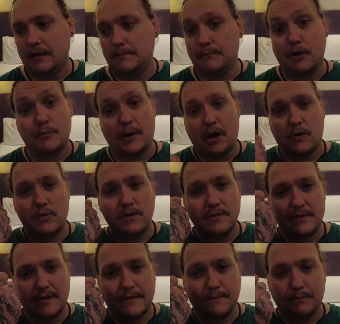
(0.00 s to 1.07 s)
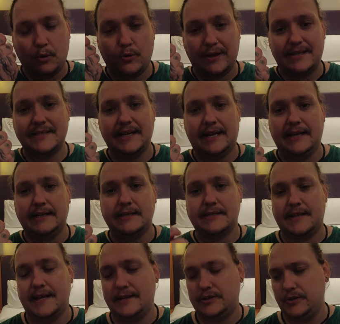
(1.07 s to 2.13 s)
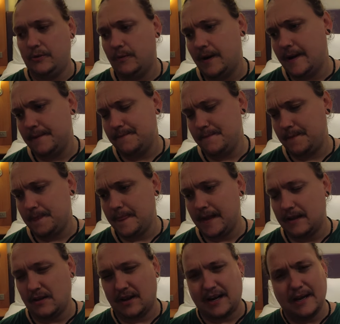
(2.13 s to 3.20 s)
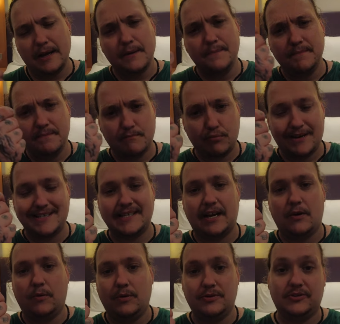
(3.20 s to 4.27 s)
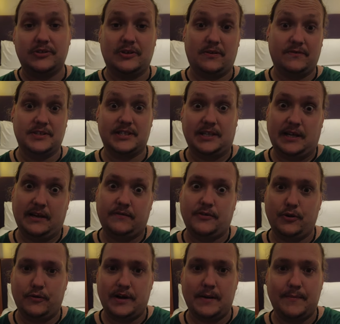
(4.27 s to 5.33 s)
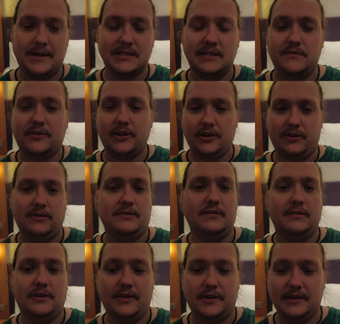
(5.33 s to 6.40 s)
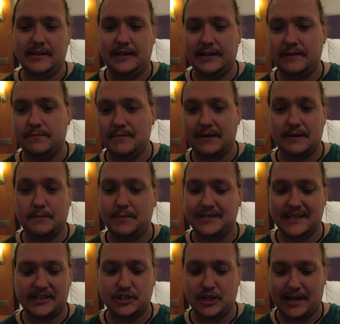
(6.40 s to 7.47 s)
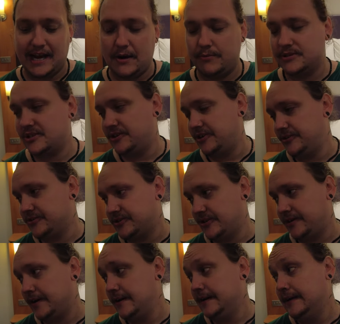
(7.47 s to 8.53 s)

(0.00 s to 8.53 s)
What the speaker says: mobile boarding tickets. They do like a printout ones, and obviously if you're in a massive queue you're gonna need potentially hours to do so.